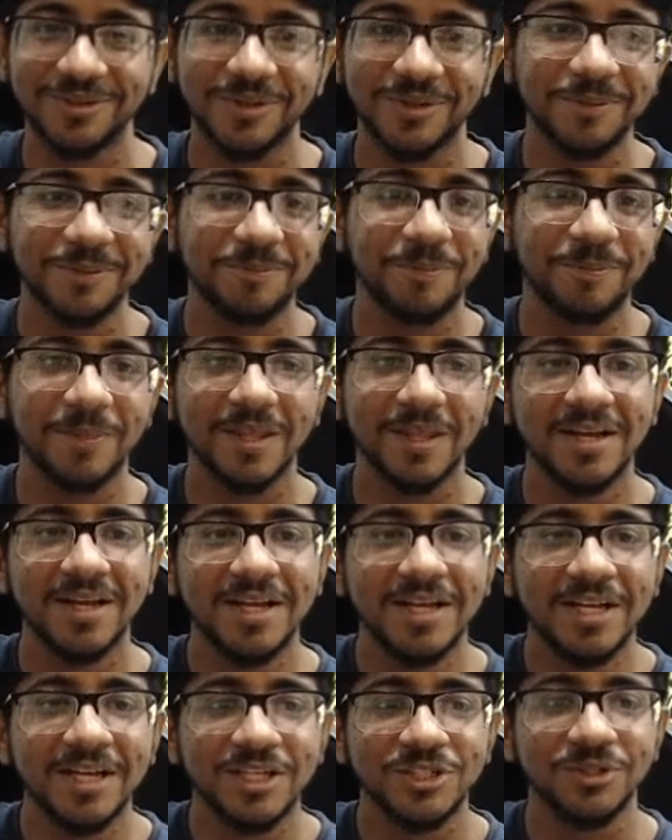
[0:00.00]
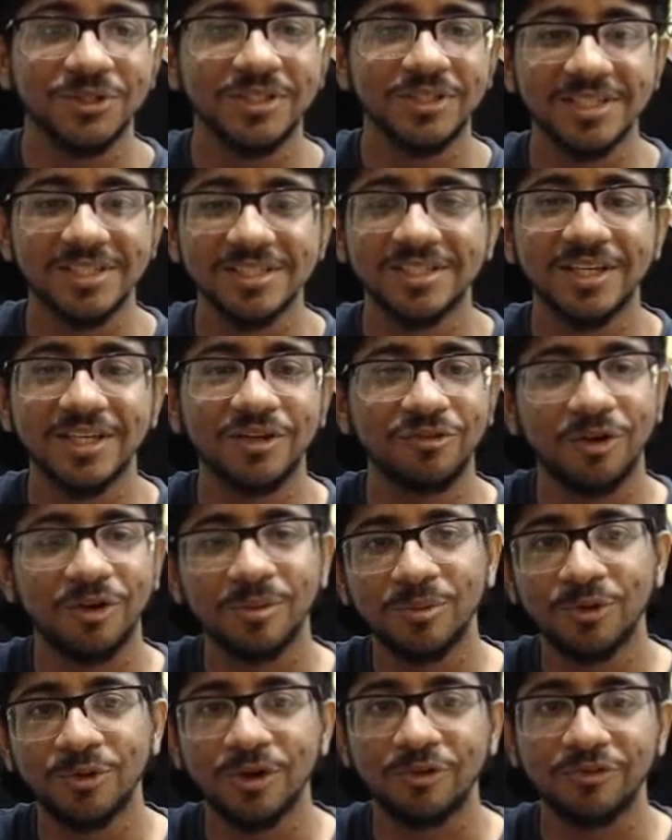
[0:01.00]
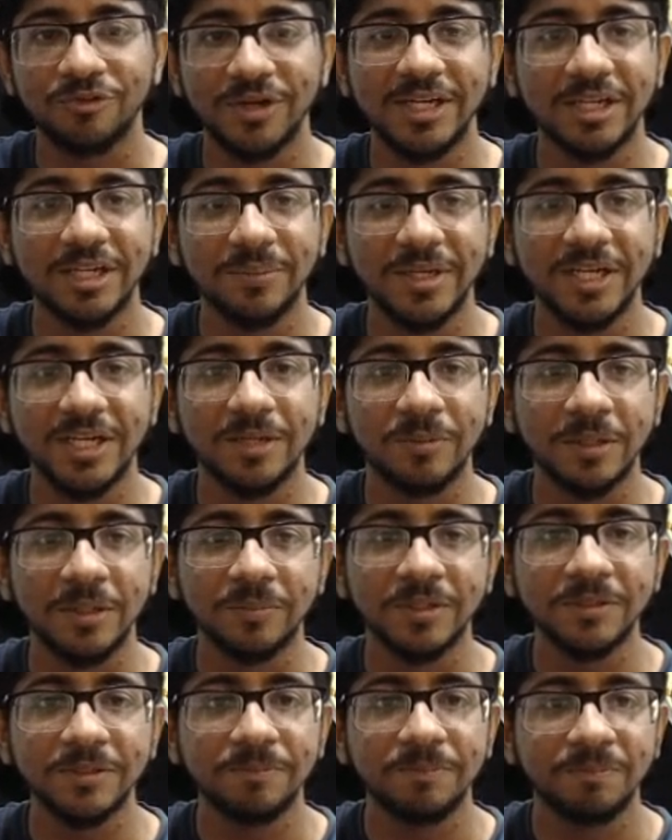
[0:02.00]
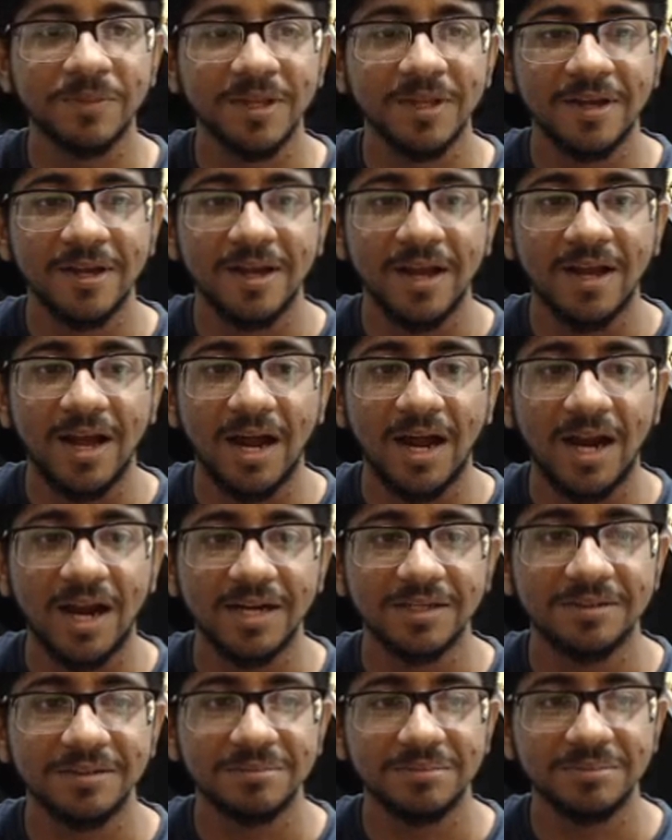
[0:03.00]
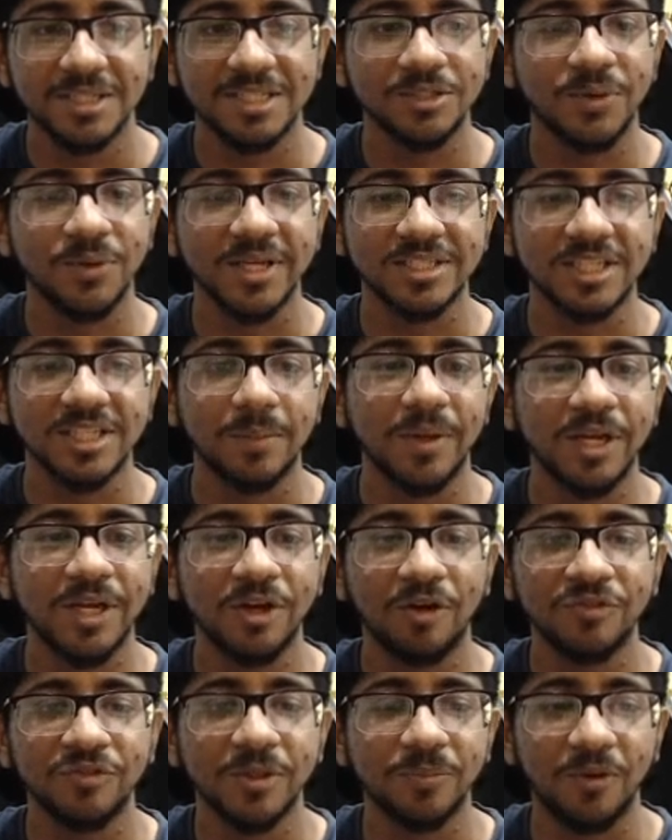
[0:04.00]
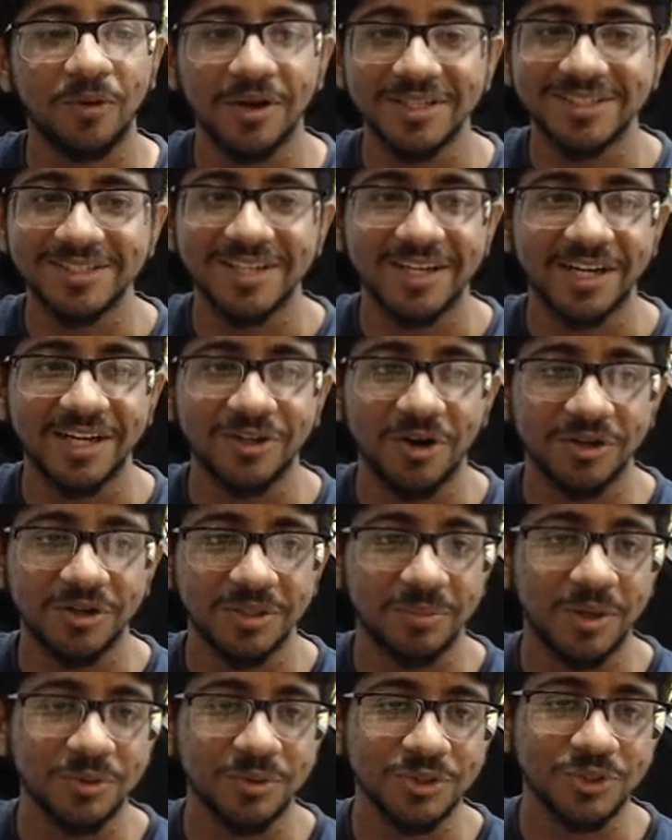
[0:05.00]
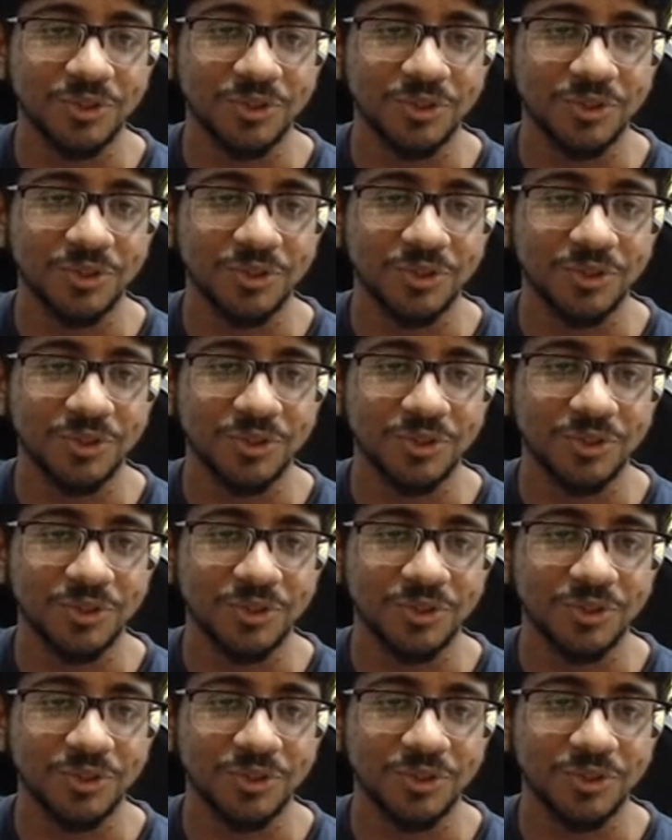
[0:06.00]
Okay, so this is there for more of intermediate people, and this is quick summary of the points that I talked about.